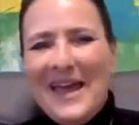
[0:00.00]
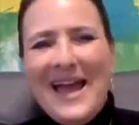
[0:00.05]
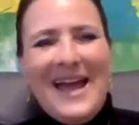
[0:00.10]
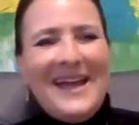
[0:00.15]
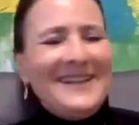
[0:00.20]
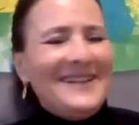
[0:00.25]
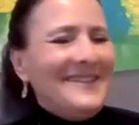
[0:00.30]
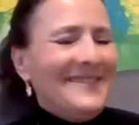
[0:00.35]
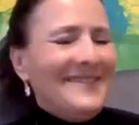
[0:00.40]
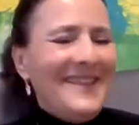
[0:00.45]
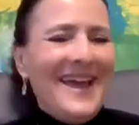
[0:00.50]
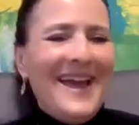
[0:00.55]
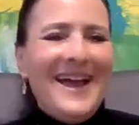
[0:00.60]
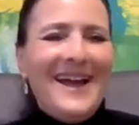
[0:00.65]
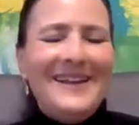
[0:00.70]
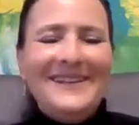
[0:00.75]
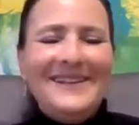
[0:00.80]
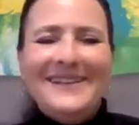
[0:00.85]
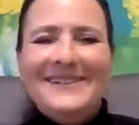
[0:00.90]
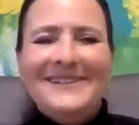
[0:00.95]
that and
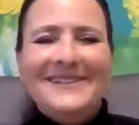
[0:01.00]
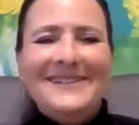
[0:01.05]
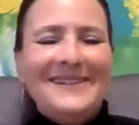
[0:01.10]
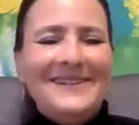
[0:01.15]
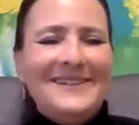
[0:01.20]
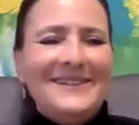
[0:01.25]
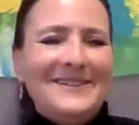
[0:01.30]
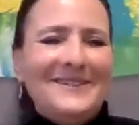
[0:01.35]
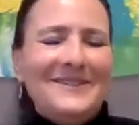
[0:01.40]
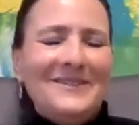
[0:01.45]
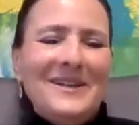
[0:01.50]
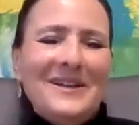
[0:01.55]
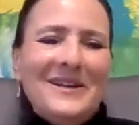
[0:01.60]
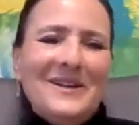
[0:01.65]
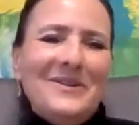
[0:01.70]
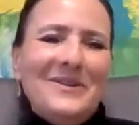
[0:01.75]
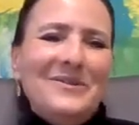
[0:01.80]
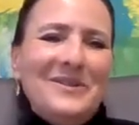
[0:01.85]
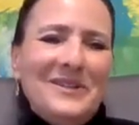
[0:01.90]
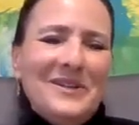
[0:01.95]
that. And
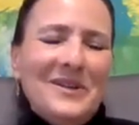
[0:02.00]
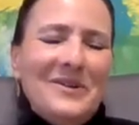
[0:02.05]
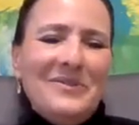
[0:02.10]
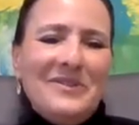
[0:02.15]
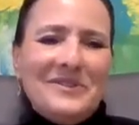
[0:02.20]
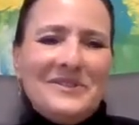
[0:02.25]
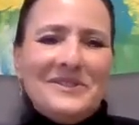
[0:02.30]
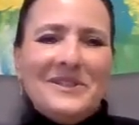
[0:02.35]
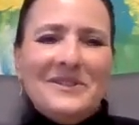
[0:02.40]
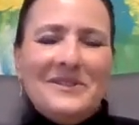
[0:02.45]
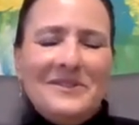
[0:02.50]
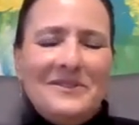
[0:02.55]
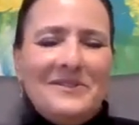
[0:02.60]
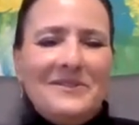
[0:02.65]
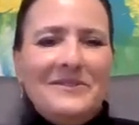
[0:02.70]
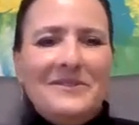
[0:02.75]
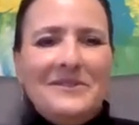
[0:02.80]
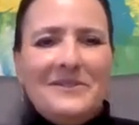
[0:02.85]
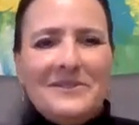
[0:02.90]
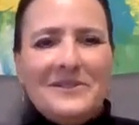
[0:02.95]
there's
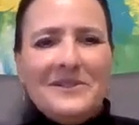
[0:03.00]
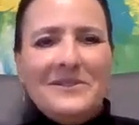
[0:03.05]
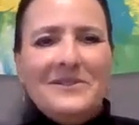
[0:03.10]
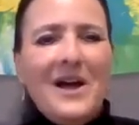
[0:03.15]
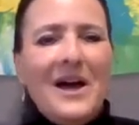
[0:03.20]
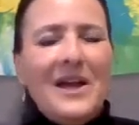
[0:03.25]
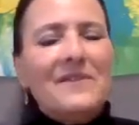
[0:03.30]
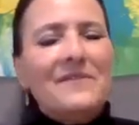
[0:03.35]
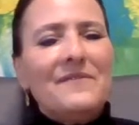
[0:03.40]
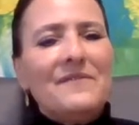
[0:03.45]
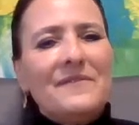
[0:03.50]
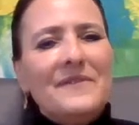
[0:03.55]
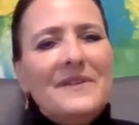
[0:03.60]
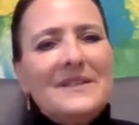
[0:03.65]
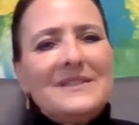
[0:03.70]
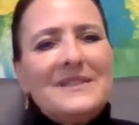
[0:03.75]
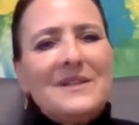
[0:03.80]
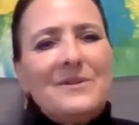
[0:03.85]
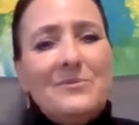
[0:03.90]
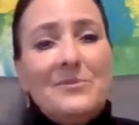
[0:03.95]
a lot of
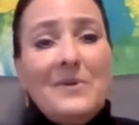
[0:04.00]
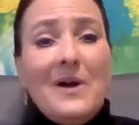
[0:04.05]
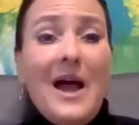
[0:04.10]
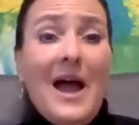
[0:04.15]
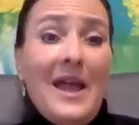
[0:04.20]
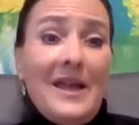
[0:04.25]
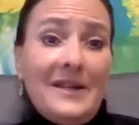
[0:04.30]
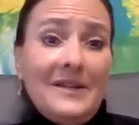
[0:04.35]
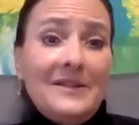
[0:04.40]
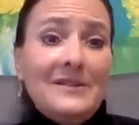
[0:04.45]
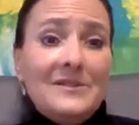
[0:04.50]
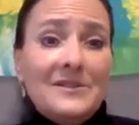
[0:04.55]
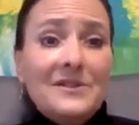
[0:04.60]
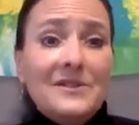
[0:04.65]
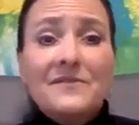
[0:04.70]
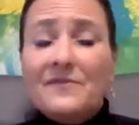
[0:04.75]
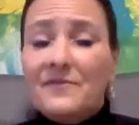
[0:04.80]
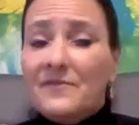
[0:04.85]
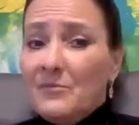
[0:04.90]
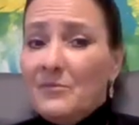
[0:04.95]
things that I can
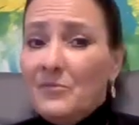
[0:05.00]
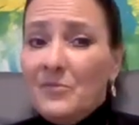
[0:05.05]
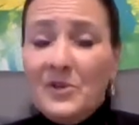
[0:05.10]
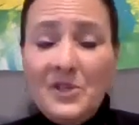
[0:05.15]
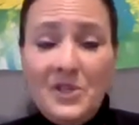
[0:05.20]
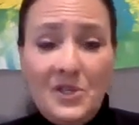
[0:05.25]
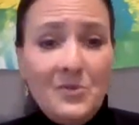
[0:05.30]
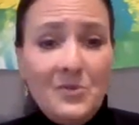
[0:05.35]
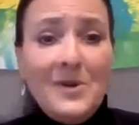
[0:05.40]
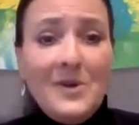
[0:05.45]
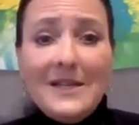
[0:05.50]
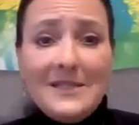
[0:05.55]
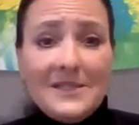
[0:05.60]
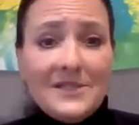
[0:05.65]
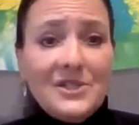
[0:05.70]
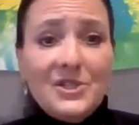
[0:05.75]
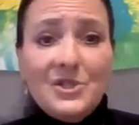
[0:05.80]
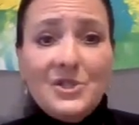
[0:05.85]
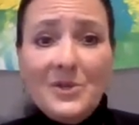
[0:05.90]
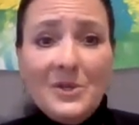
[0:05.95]
learn from what you guys are
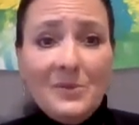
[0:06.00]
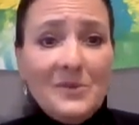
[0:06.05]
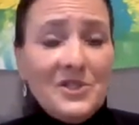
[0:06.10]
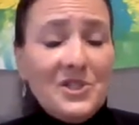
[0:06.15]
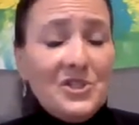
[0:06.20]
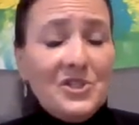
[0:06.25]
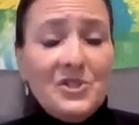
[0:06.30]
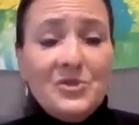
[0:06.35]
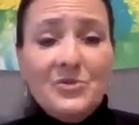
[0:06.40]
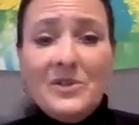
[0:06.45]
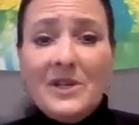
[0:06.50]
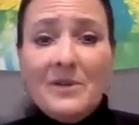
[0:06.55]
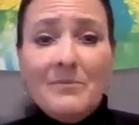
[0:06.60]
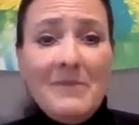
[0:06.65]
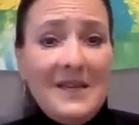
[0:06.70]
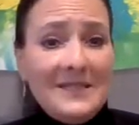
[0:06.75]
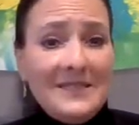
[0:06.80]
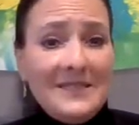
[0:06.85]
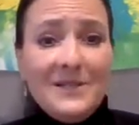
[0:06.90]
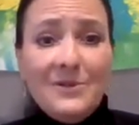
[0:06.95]
doing, but you're doing
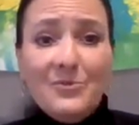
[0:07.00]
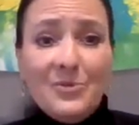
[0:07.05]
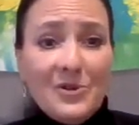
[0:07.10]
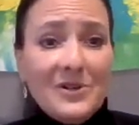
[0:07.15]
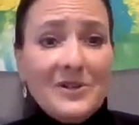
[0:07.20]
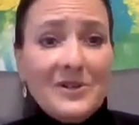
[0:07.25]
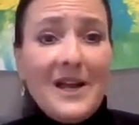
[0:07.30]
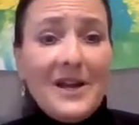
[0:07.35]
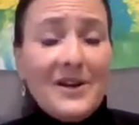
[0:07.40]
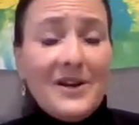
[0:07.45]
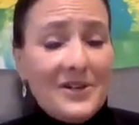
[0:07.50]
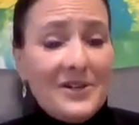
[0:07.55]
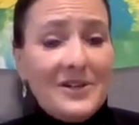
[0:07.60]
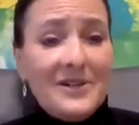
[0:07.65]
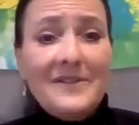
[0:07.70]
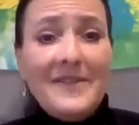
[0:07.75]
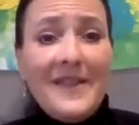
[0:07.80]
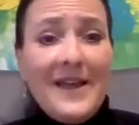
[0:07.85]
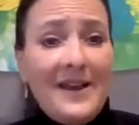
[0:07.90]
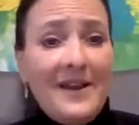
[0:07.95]
amazing work. I
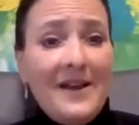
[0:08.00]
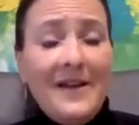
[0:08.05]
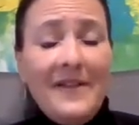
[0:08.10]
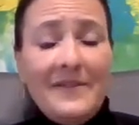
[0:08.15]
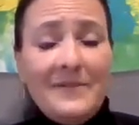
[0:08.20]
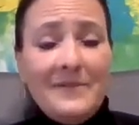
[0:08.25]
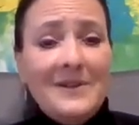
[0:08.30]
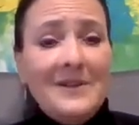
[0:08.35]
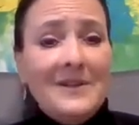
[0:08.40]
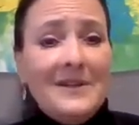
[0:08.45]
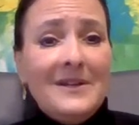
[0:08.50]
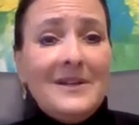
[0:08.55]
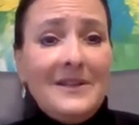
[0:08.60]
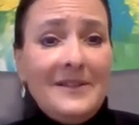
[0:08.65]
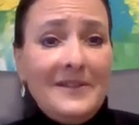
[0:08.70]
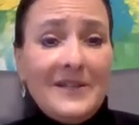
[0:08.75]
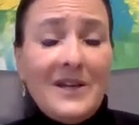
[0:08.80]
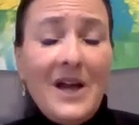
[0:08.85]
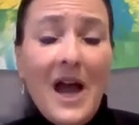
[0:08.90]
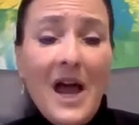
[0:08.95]
heard that on
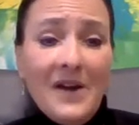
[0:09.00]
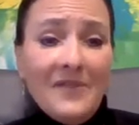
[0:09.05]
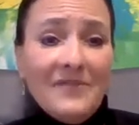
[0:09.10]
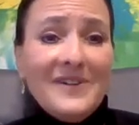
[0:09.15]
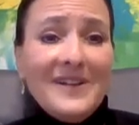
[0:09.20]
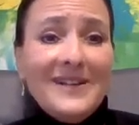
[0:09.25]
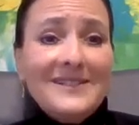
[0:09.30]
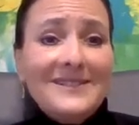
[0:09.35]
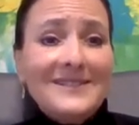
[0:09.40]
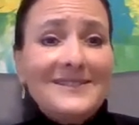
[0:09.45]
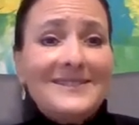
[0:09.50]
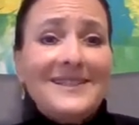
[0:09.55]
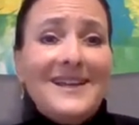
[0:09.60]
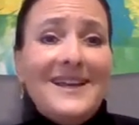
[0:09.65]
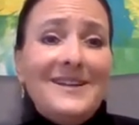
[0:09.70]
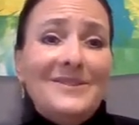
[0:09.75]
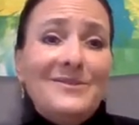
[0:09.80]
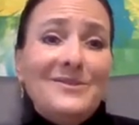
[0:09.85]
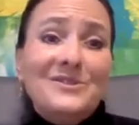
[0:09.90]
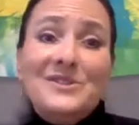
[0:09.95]
the conference
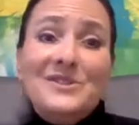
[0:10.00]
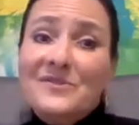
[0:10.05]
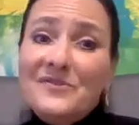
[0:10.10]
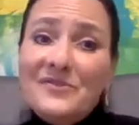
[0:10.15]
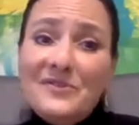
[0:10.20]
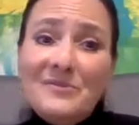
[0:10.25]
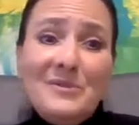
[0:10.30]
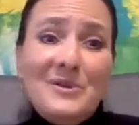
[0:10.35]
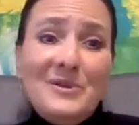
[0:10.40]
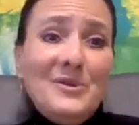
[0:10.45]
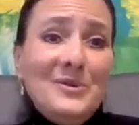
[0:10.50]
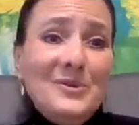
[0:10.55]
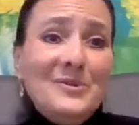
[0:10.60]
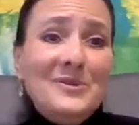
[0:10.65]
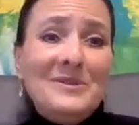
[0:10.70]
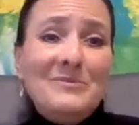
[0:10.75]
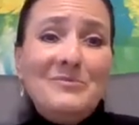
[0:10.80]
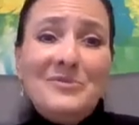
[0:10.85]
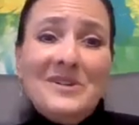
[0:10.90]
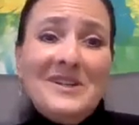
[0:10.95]
and learn from you
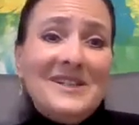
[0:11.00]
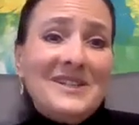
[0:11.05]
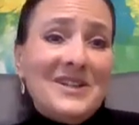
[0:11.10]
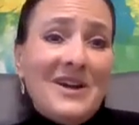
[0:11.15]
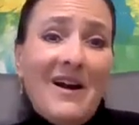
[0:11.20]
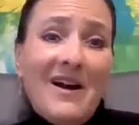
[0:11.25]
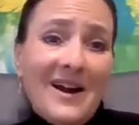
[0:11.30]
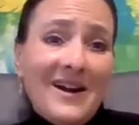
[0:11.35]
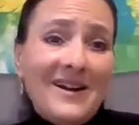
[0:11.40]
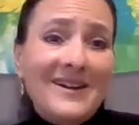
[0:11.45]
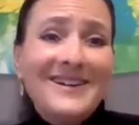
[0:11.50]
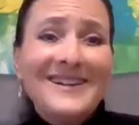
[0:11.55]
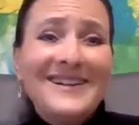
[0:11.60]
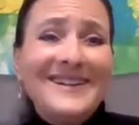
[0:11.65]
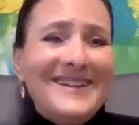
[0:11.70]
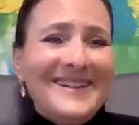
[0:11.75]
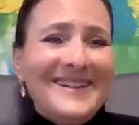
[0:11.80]
and bring to our